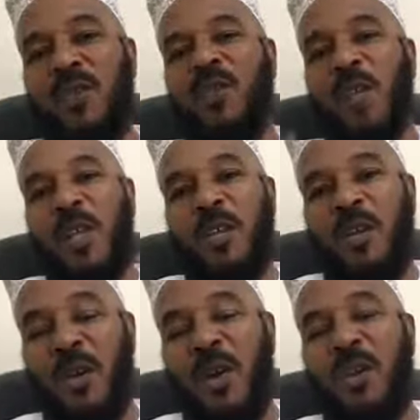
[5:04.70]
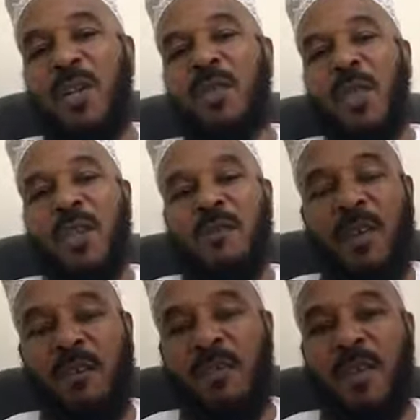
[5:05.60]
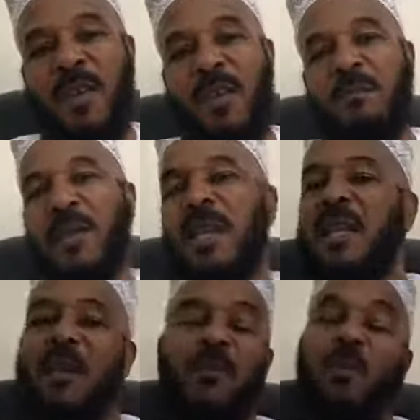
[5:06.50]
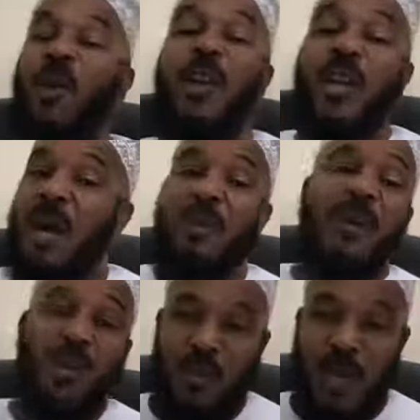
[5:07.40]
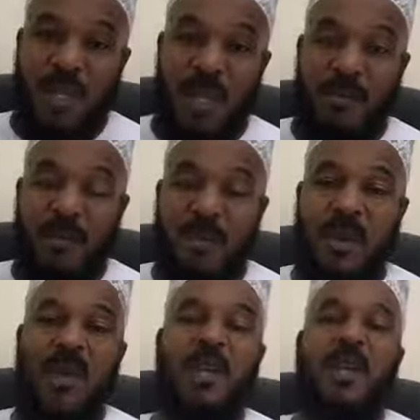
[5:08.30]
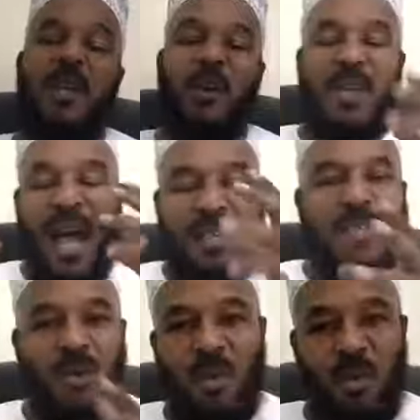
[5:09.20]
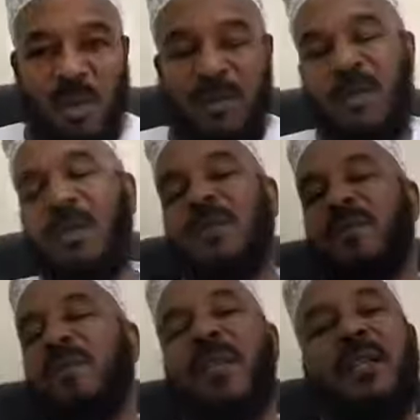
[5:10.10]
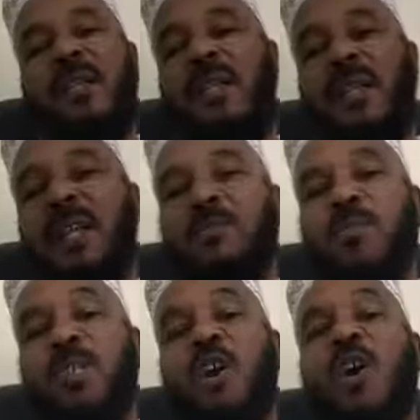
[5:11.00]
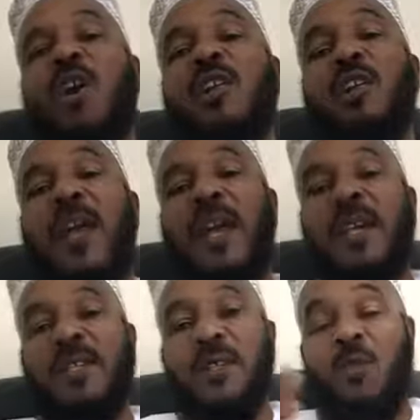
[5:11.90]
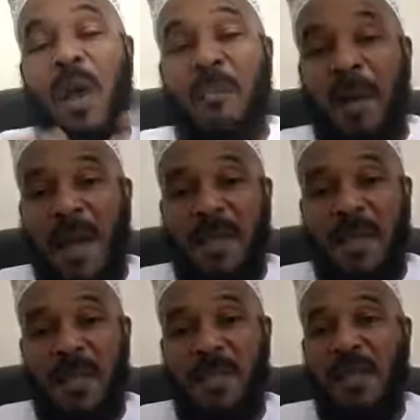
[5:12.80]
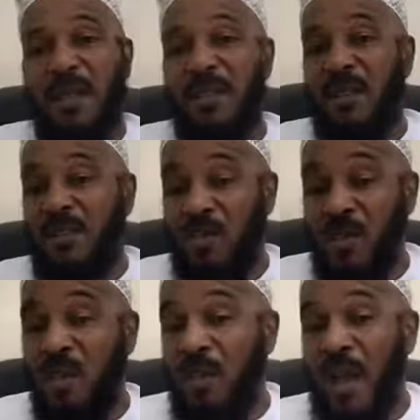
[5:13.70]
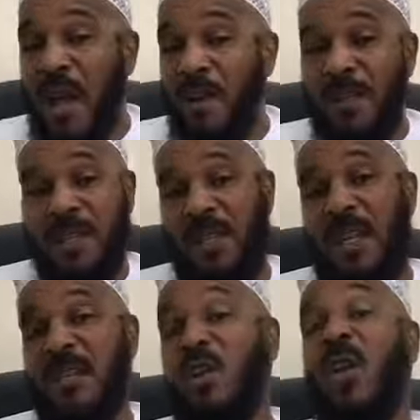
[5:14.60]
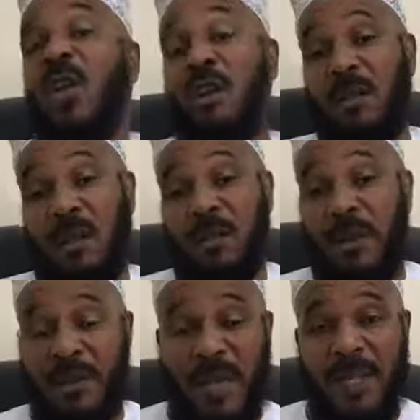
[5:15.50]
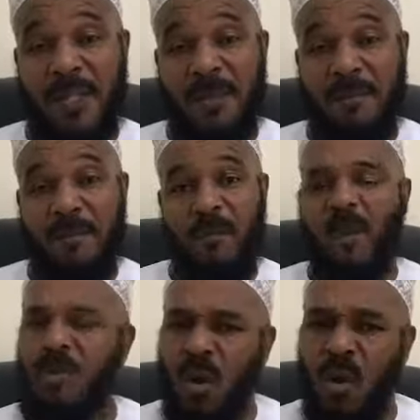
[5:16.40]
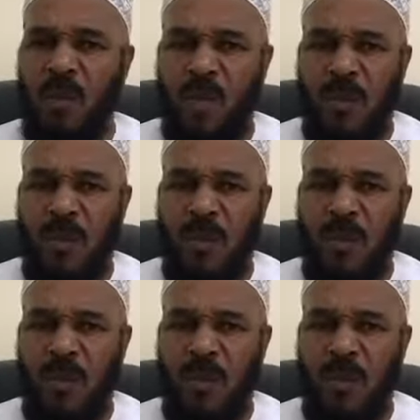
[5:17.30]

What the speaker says: the 23rd, the 25th. Many of them who only come on the 27th. That's the whole... No. That's putting all your eggs in one basket. There's no guarantee at all about that. So,